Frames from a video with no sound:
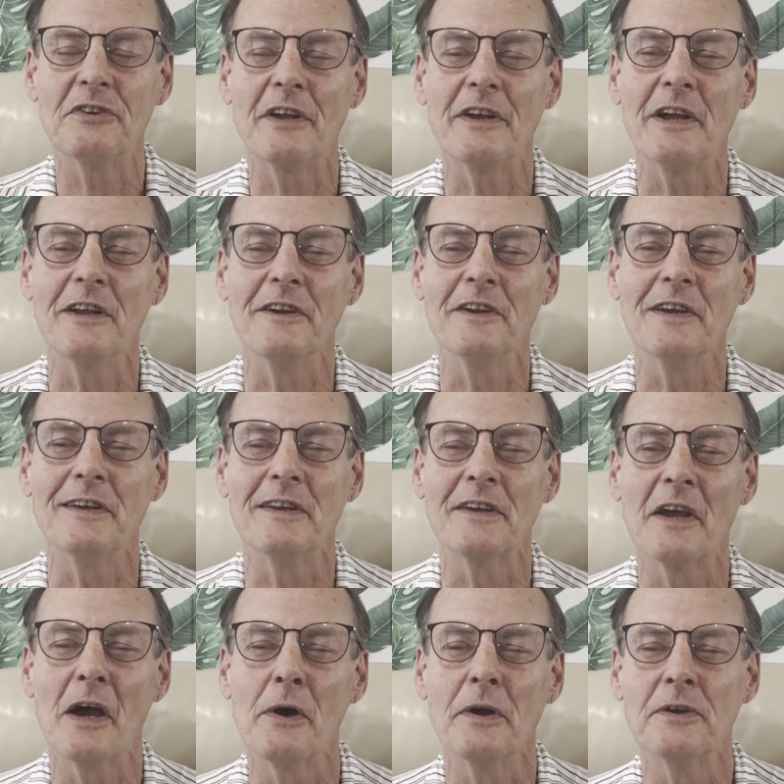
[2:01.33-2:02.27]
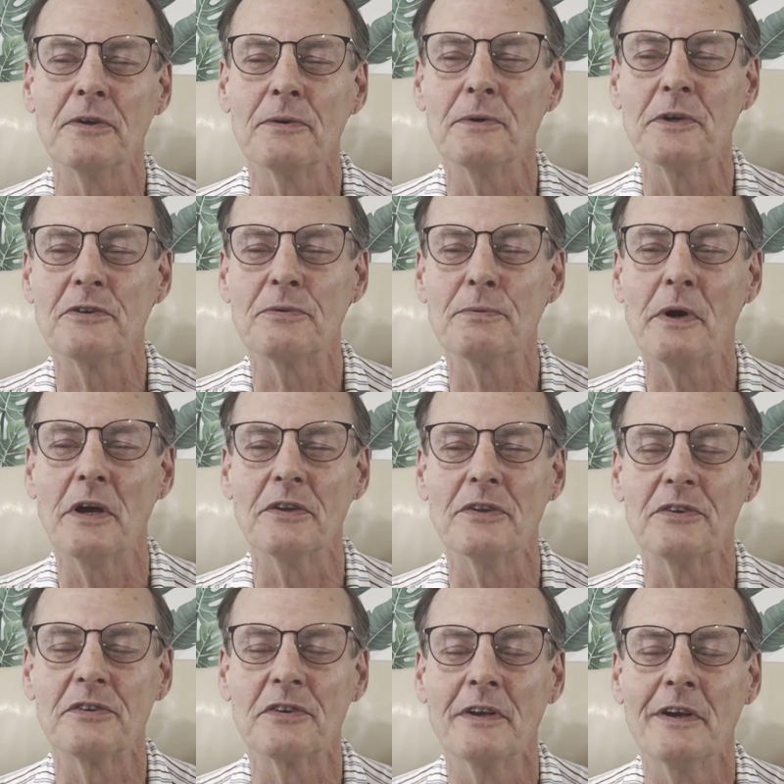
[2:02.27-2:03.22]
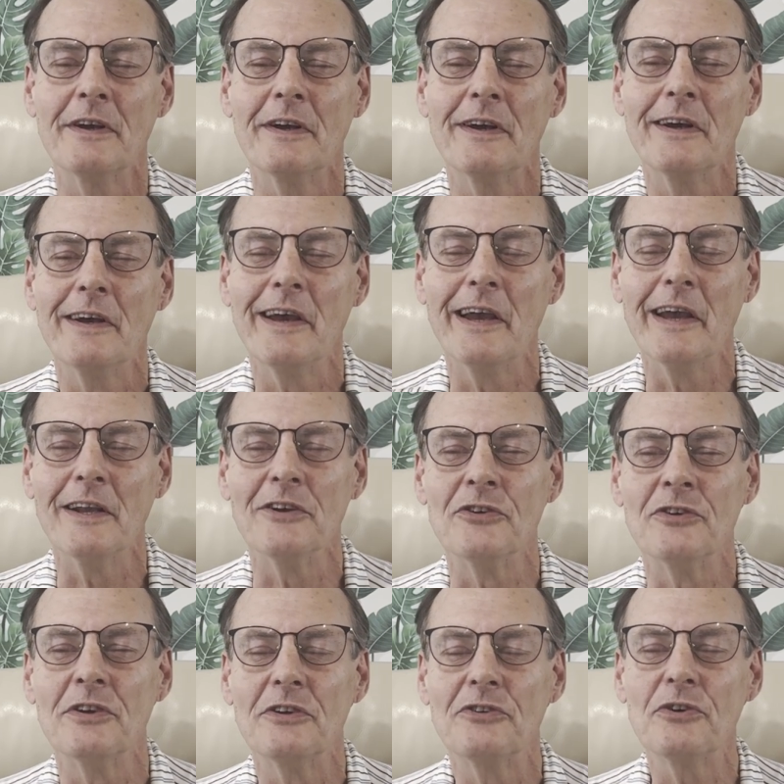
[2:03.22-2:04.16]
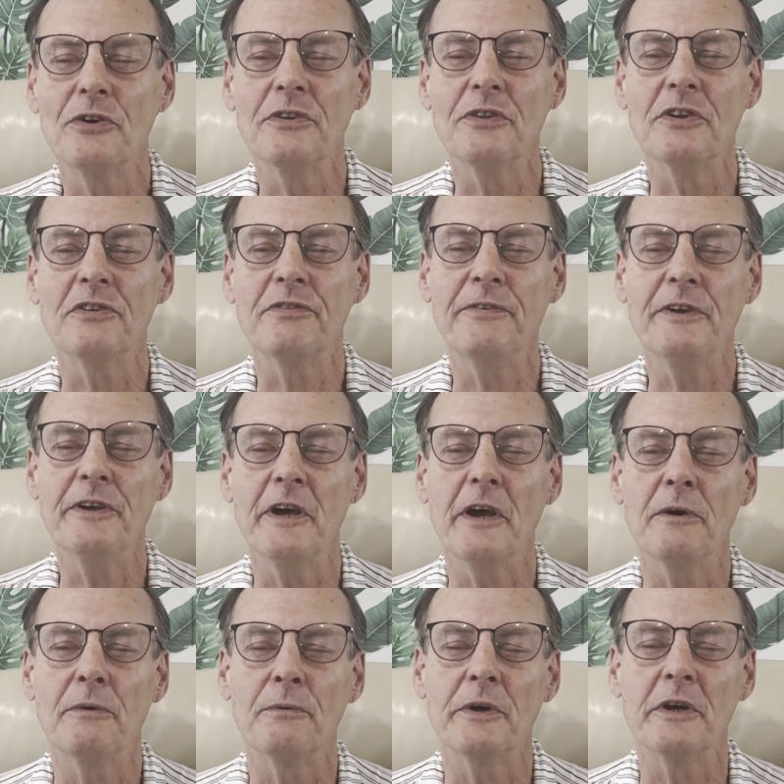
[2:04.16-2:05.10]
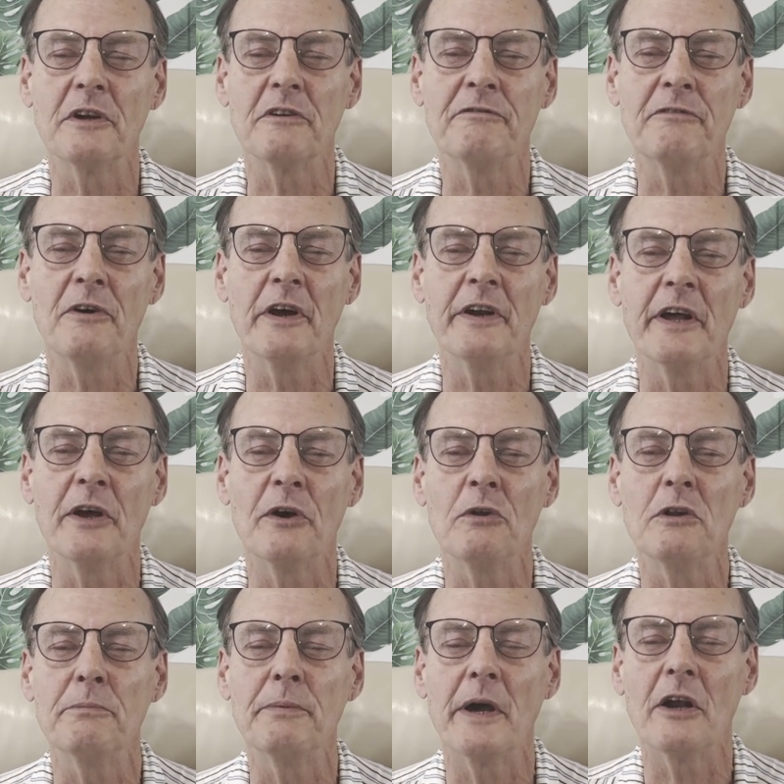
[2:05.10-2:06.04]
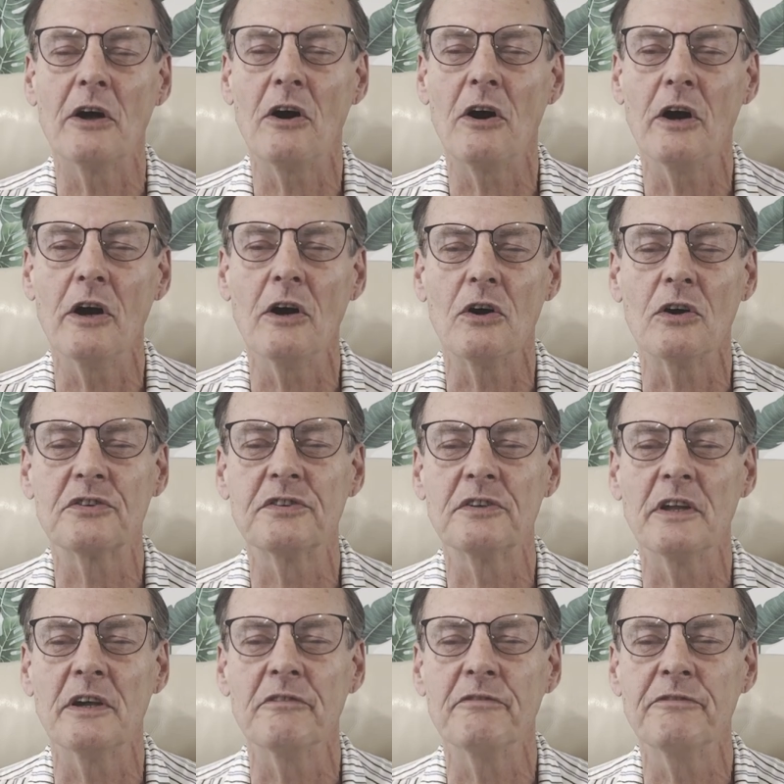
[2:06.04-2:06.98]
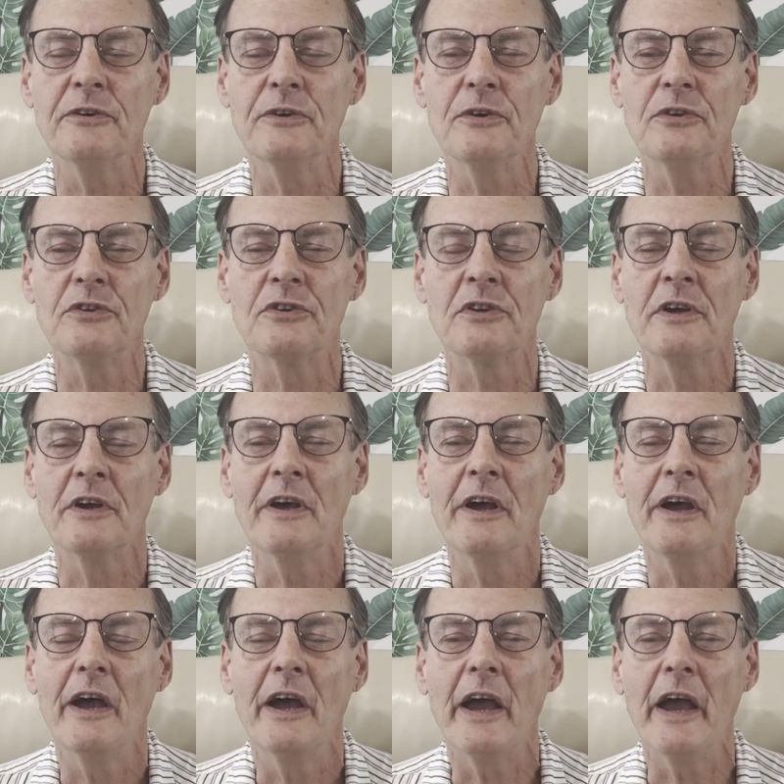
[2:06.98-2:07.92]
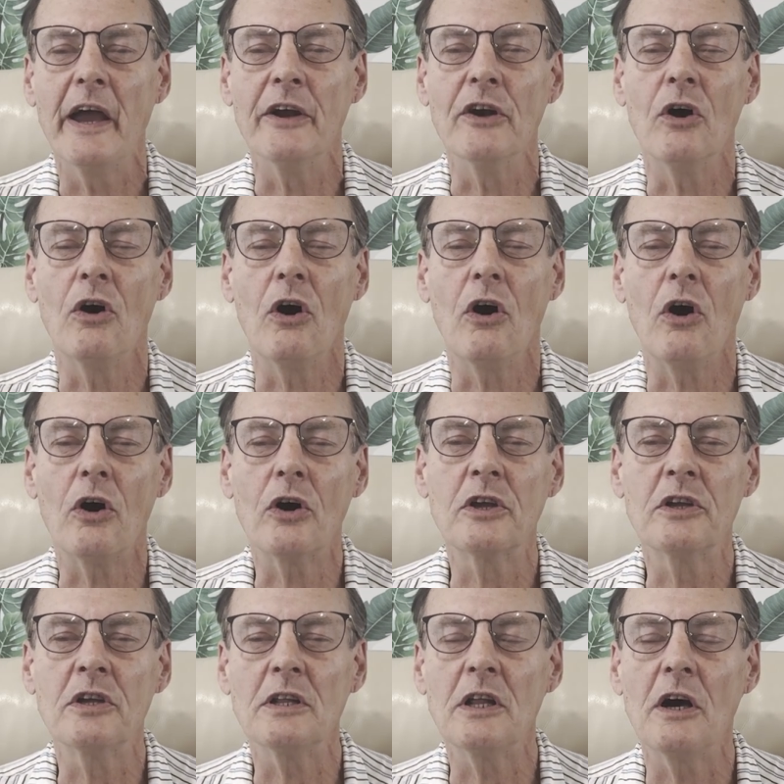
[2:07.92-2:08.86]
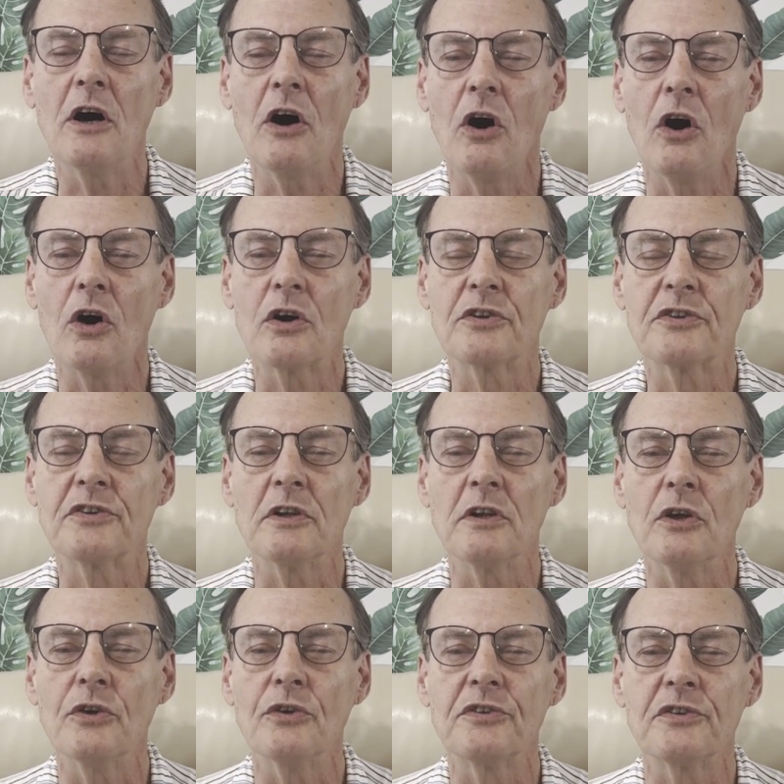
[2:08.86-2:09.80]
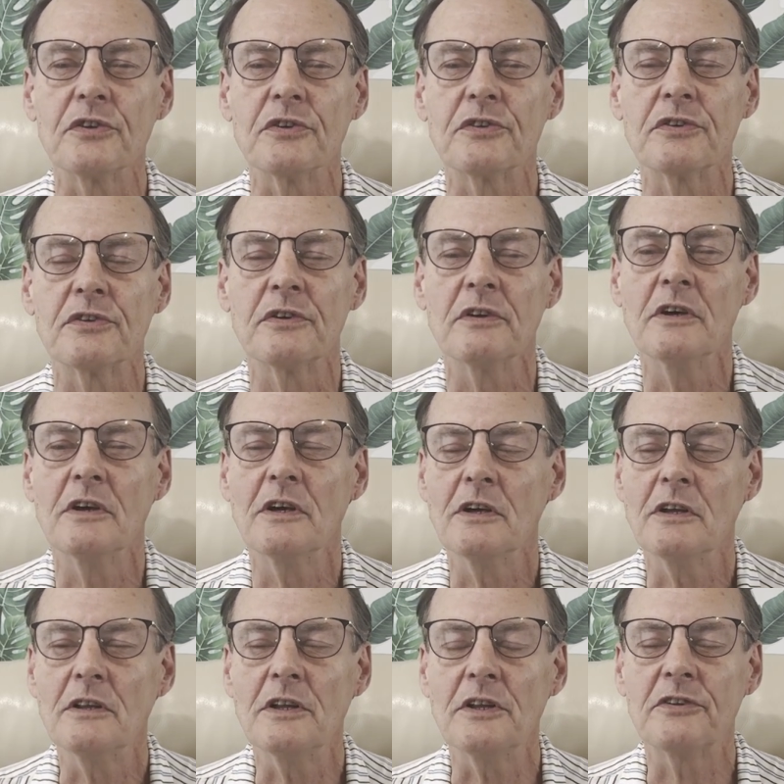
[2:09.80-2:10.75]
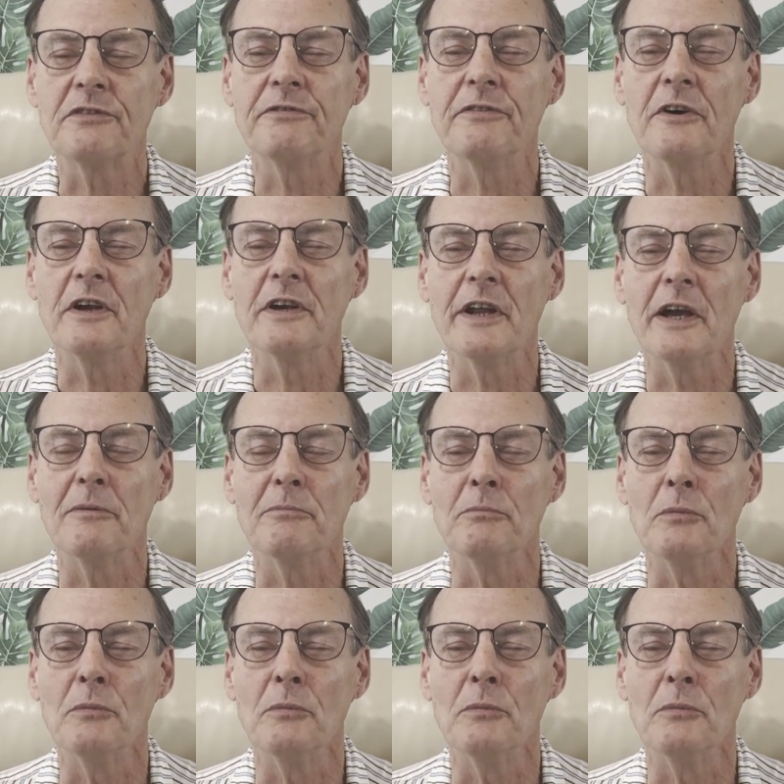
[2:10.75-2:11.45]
I don't need to go into which ones. And during this video, we're going to find out all about high oxalate foods and ocular oxalosis. Let's find out